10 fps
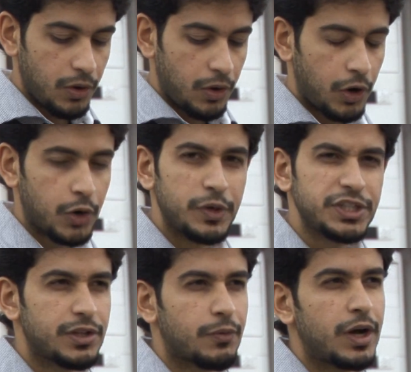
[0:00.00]
or wish
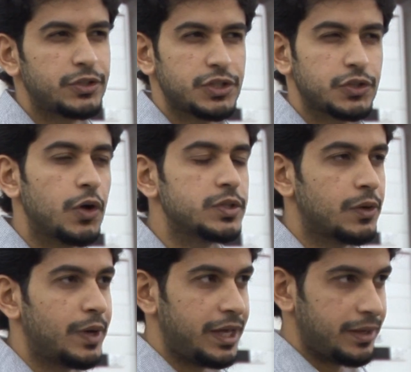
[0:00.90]
the wrong just goes
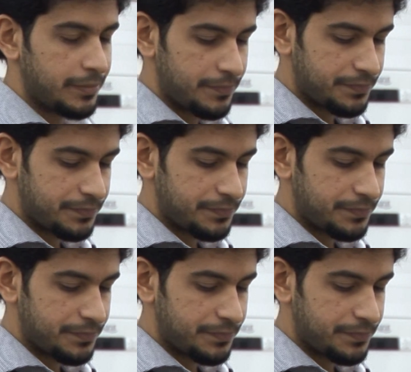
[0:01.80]
away